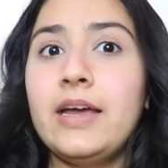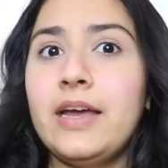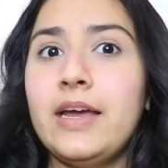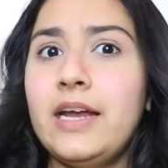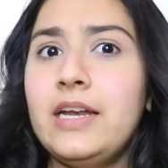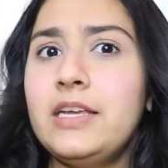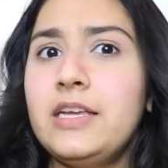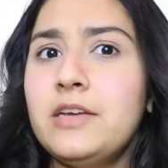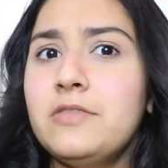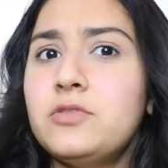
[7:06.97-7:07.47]

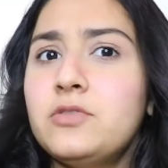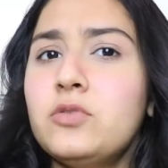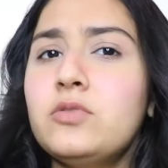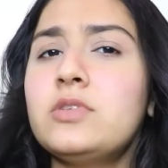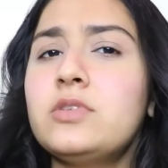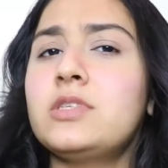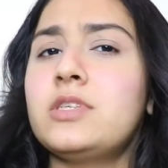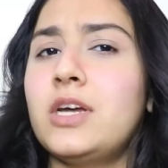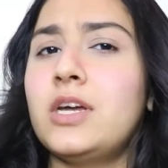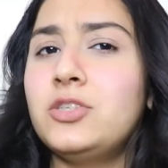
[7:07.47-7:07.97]
It gives you
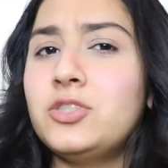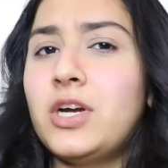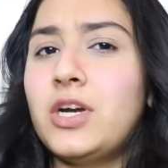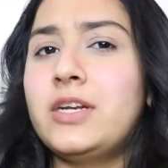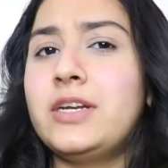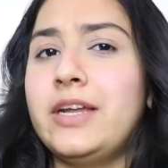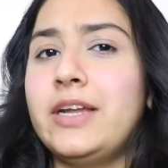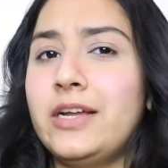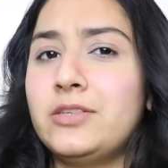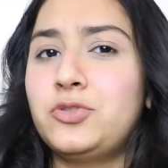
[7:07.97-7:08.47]
such a
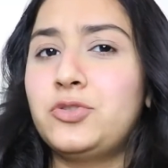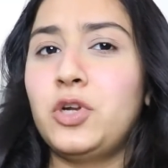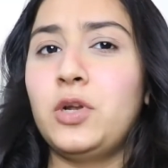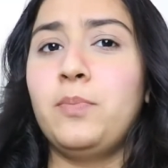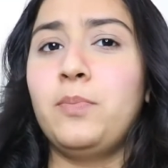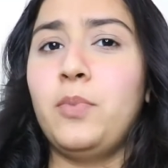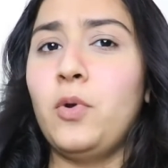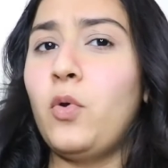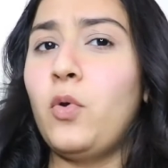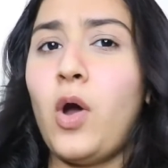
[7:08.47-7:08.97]
natural
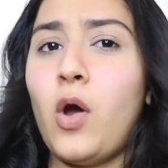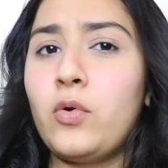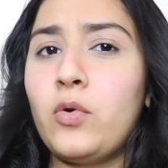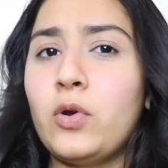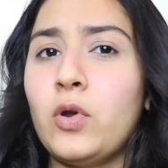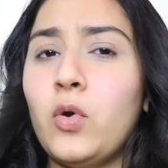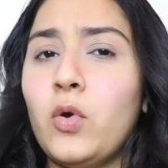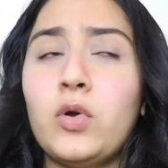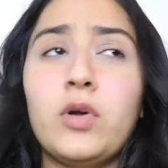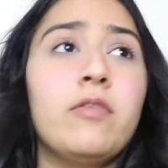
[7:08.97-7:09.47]

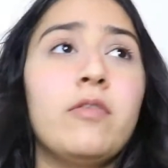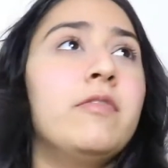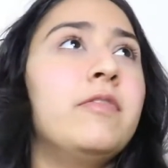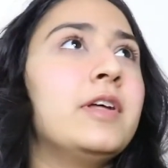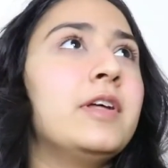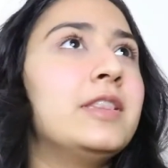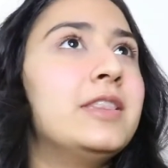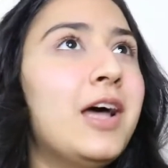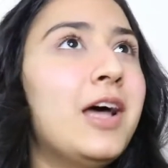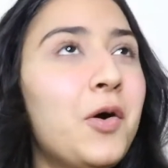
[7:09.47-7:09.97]
blowout look
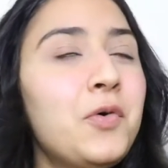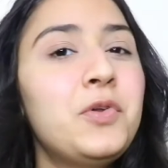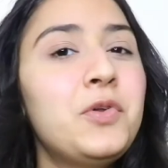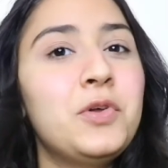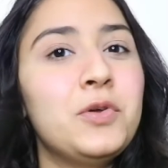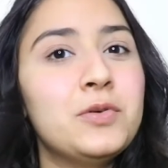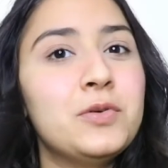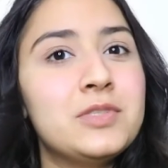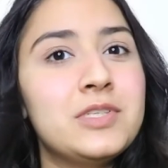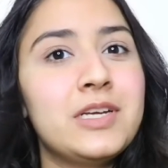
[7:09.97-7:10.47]

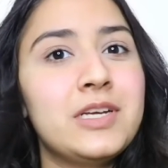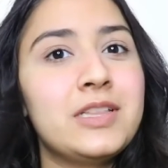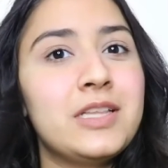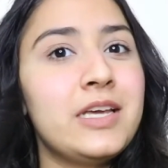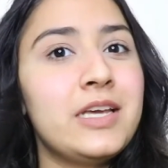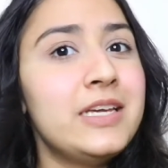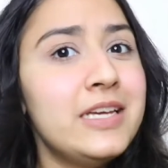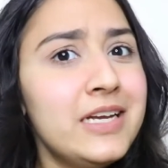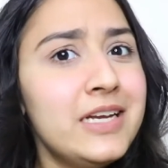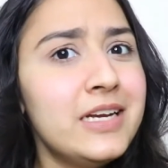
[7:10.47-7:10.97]
without using
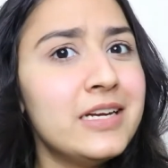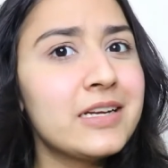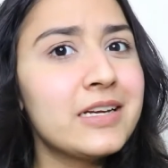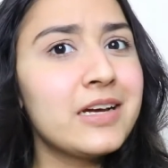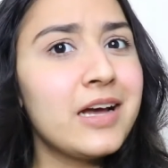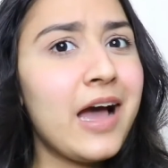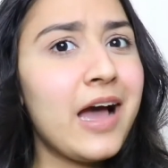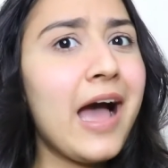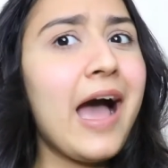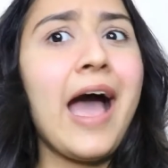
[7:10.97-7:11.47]
the heat
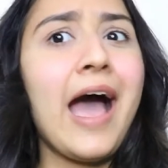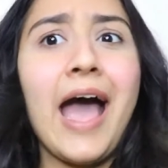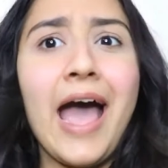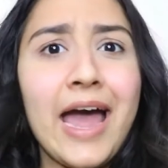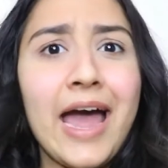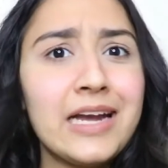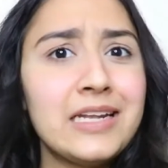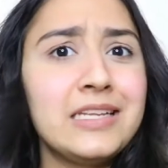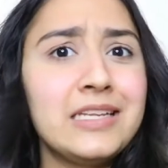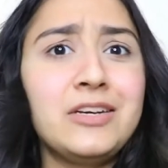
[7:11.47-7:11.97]

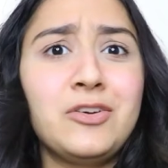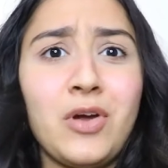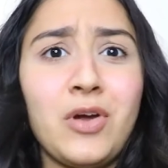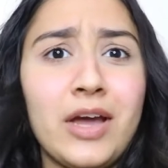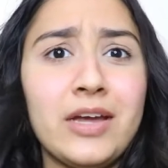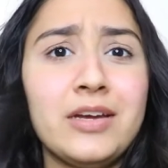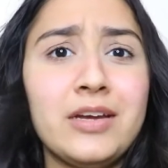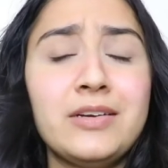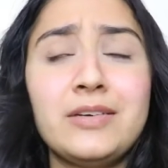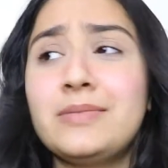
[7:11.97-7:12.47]
and the
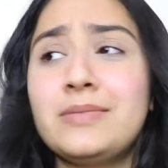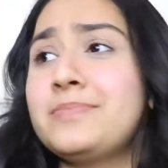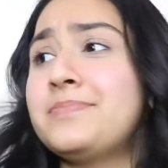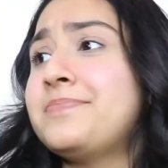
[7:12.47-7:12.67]
dryer.